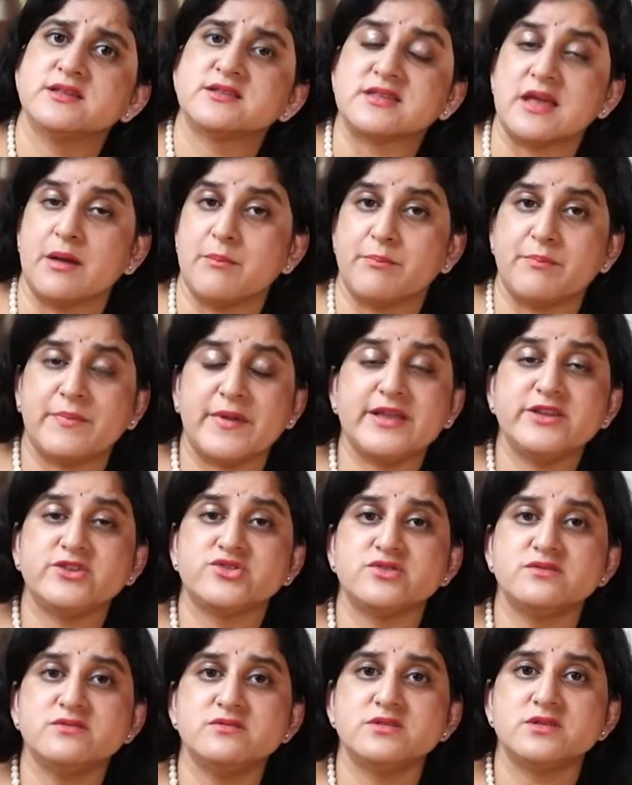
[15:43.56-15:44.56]
some
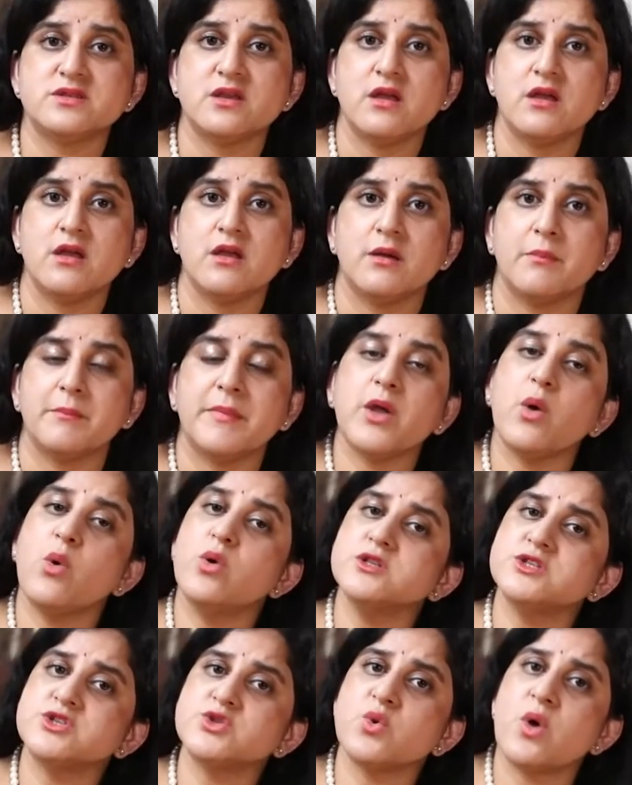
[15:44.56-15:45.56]
patients may
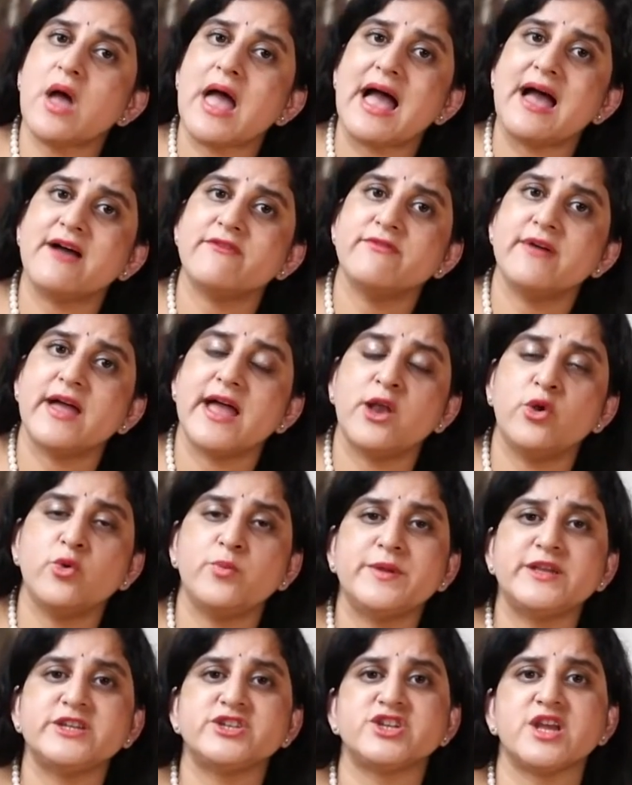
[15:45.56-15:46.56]
also have
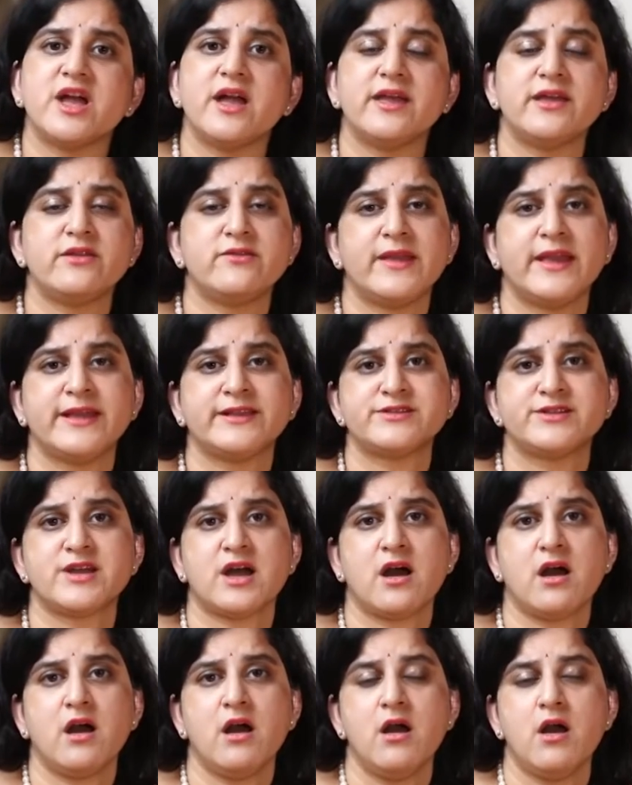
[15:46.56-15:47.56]
alopecia
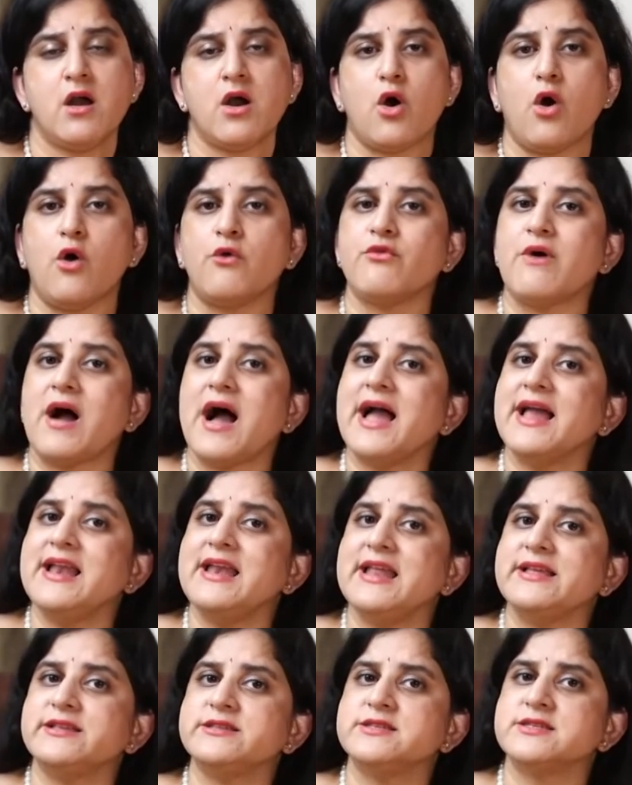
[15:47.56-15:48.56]
areata of
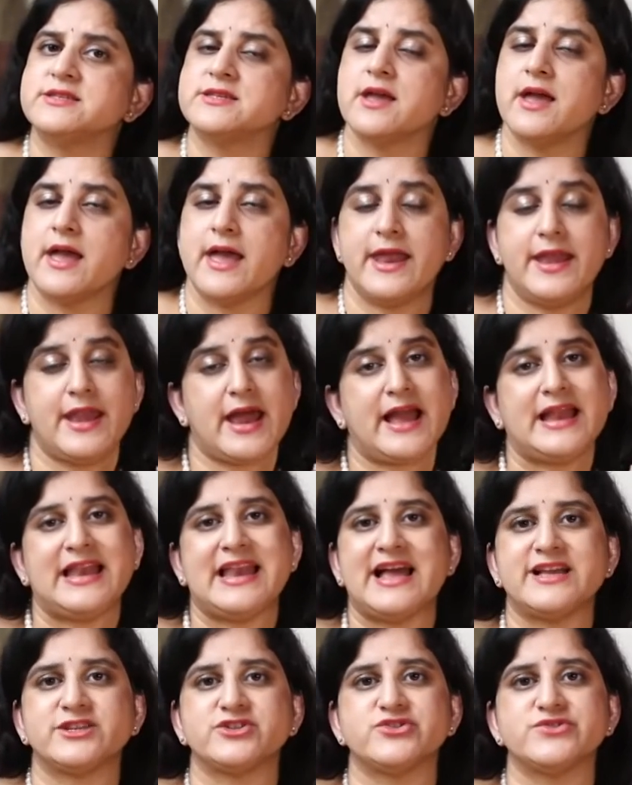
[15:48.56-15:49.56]
eyelids and
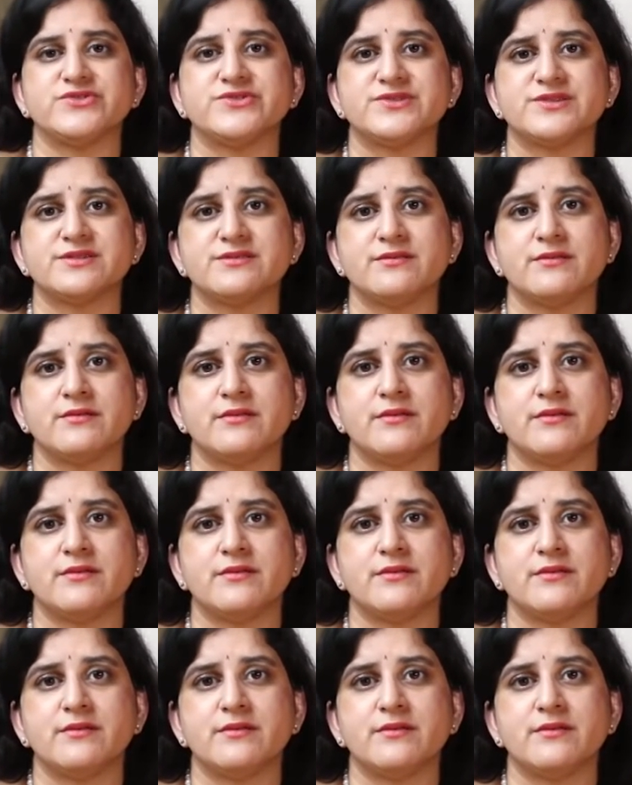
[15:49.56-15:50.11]
eyelashes.